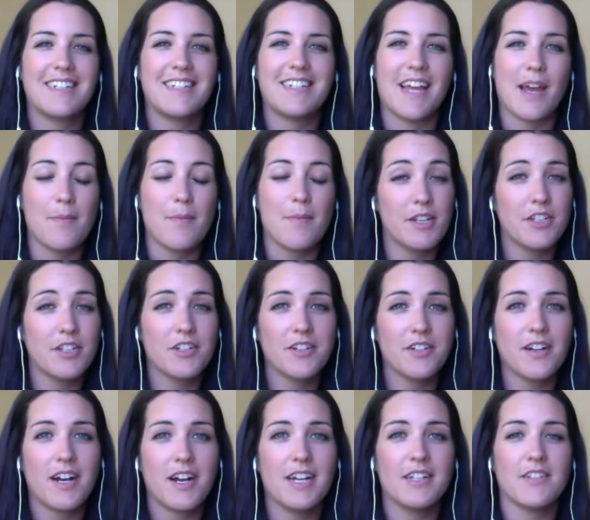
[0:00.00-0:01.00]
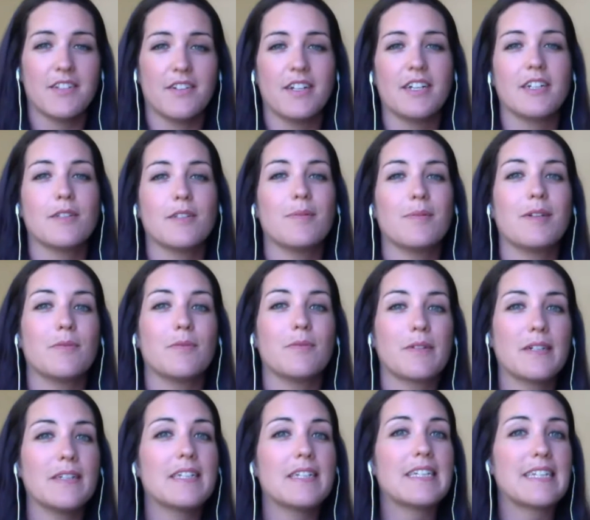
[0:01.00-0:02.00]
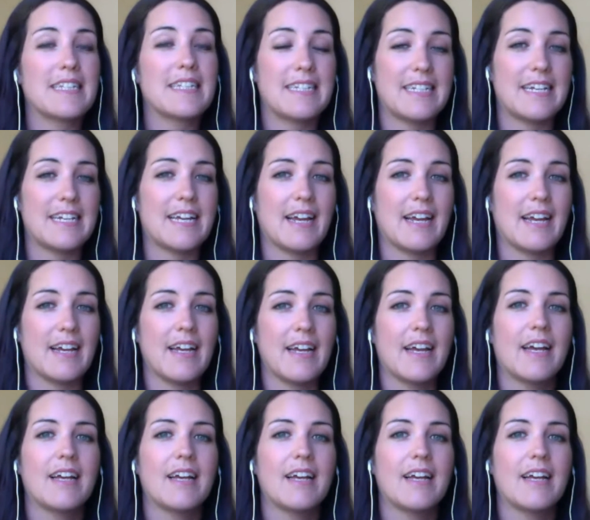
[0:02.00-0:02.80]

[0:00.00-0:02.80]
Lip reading: damage your eyes or ears, but it will sting.